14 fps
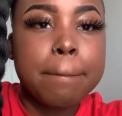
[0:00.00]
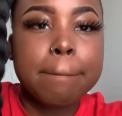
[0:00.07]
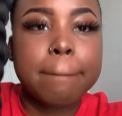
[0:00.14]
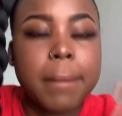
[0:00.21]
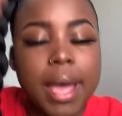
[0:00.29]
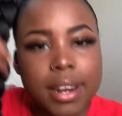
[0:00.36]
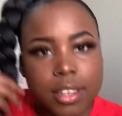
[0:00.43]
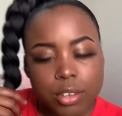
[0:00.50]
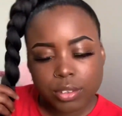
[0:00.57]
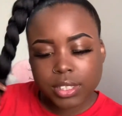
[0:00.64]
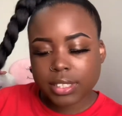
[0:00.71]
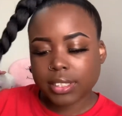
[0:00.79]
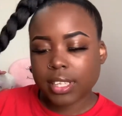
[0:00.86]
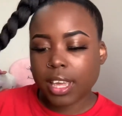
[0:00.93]
I didn't use the
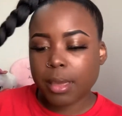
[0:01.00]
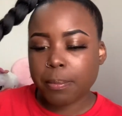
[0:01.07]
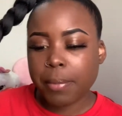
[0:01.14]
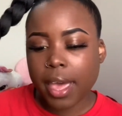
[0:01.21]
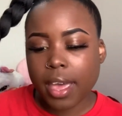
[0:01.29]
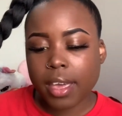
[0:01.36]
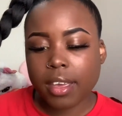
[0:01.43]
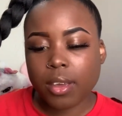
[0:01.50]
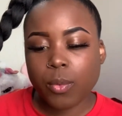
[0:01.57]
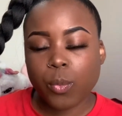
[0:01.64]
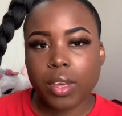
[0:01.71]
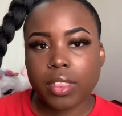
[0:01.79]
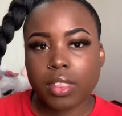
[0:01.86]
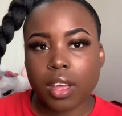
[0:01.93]
same pack
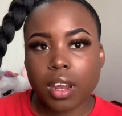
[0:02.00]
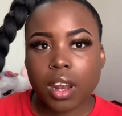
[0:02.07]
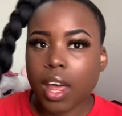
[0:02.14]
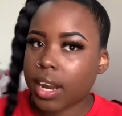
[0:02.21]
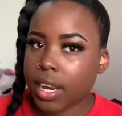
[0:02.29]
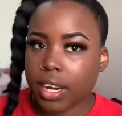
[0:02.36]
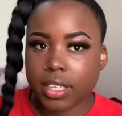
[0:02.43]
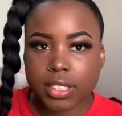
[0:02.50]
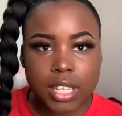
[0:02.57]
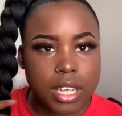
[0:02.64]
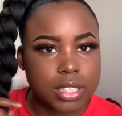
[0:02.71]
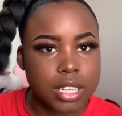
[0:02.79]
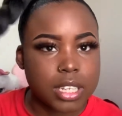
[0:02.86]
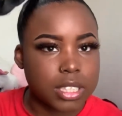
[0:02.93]
with a lot of
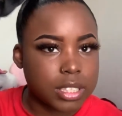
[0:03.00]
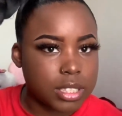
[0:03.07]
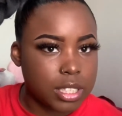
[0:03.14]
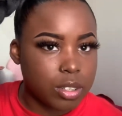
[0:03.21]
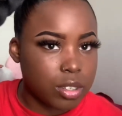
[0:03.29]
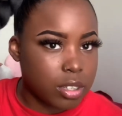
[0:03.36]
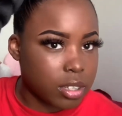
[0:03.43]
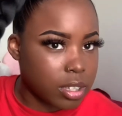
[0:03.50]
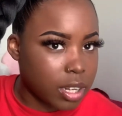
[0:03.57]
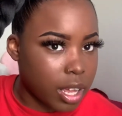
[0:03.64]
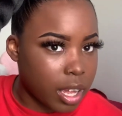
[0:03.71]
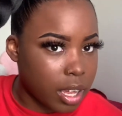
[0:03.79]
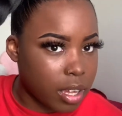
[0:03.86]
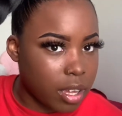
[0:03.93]
hairstyles and it still looked
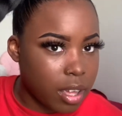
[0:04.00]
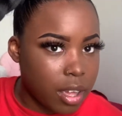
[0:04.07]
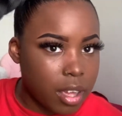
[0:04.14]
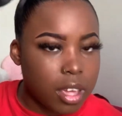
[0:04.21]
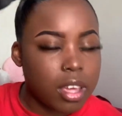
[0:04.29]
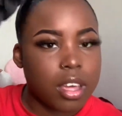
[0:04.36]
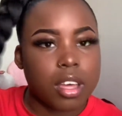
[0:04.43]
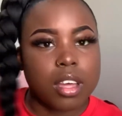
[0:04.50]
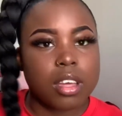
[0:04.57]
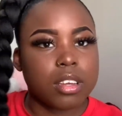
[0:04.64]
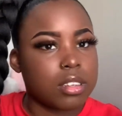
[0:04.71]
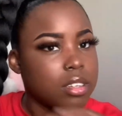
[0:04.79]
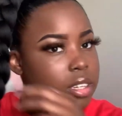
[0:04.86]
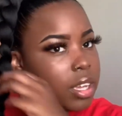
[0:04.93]
like
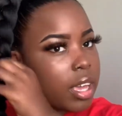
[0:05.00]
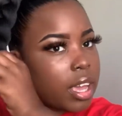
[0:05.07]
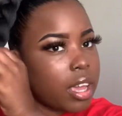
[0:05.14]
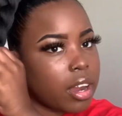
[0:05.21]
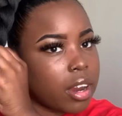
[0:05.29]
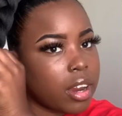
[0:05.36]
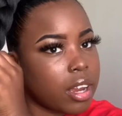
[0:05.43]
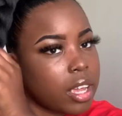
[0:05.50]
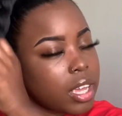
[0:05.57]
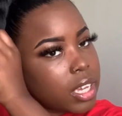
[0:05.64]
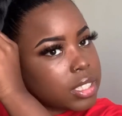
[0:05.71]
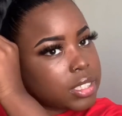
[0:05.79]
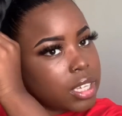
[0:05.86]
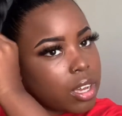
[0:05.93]
good hair.
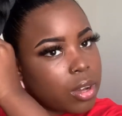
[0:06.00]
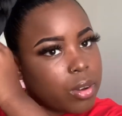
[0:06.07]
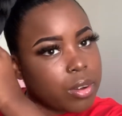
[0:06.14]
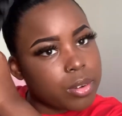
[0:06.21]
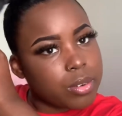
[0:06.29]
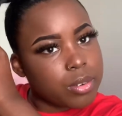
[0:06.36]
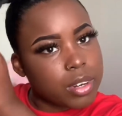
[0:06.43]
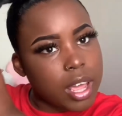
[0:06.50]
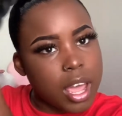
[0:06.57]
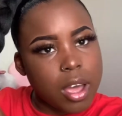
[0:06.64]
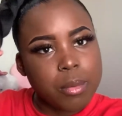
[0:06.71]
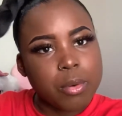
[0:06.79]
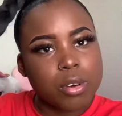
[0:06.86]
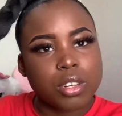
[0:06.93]
So now
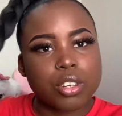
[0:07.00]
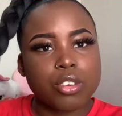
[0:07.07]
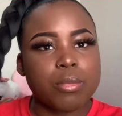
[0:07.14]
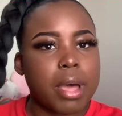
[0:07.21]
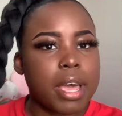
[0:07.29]
I'm going to do my